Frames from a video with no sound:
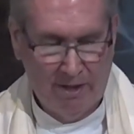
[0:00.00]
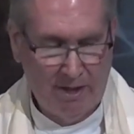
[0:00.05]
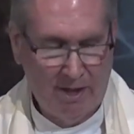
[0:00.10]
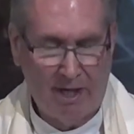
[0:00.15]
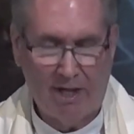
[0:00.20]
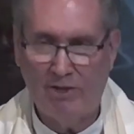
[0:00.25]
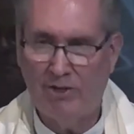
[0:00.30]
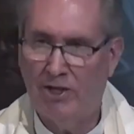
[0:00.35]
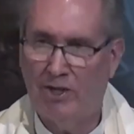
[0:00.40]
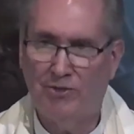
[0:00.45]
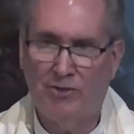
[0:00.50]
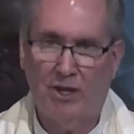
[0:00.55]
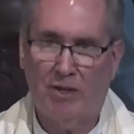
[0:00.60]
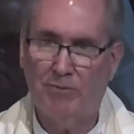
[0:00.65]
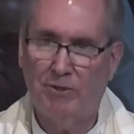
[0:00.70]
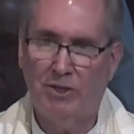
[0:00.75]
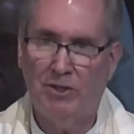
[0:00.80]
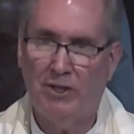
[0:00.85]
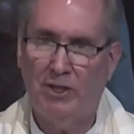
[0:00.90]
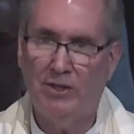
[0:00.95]
and does
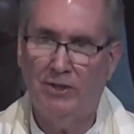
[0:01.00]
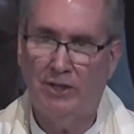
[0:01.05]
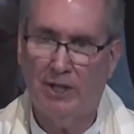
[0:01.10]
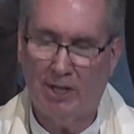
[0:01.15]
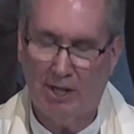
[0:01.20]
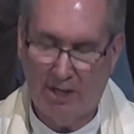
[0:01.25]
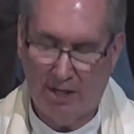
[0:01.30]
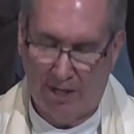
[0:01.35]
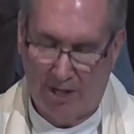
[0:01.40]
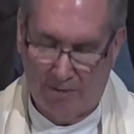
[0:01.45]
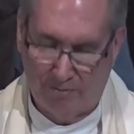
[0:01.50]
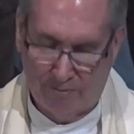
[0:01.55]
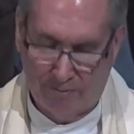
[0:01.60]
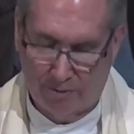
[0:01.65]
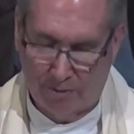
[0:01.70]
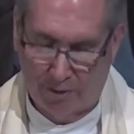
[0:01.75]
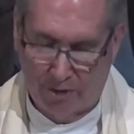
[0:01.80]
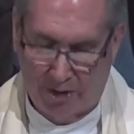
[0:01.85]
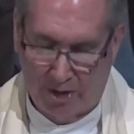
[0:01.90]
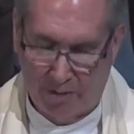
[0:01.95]
everything they can
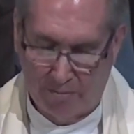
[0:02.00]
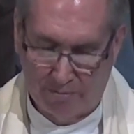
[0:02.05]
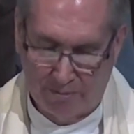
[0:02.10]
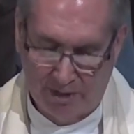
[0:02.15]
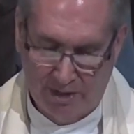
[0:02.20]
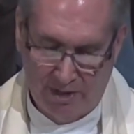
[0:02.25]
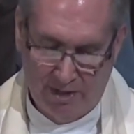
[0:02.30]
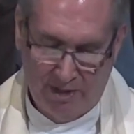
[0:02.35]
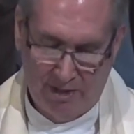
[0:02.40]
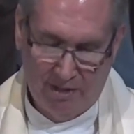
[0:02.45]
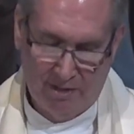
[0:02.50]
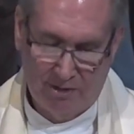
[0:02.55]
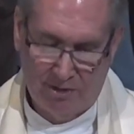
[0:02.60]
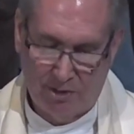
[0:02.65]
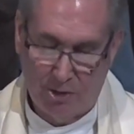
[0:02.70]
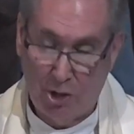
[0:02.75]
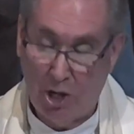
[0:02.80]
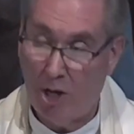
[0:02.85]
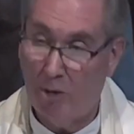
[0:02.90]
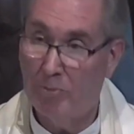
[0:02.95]
for them
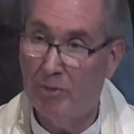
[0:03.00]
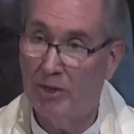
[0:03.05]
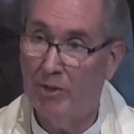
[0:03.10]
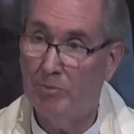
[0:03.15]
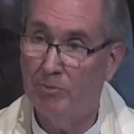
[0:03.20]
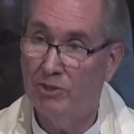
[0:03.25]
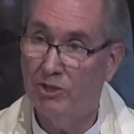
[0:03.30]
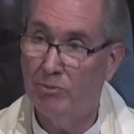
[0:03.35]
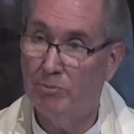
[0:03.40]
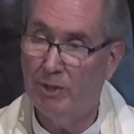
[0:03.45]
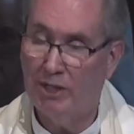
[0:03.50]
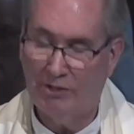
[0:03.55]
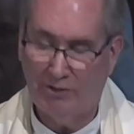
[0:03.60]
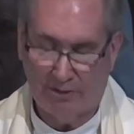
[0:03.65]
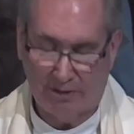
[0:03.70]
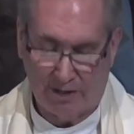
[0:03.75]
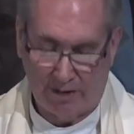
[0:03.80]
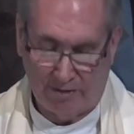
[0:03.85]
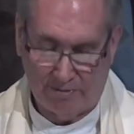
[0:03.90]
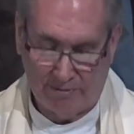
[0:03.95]
to help them to be
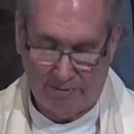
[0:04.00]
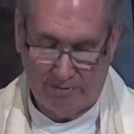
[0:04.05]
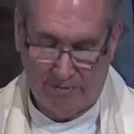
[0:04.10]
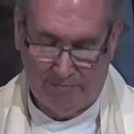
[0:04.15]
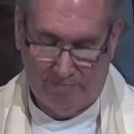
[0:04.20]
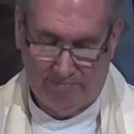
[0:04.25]
safe.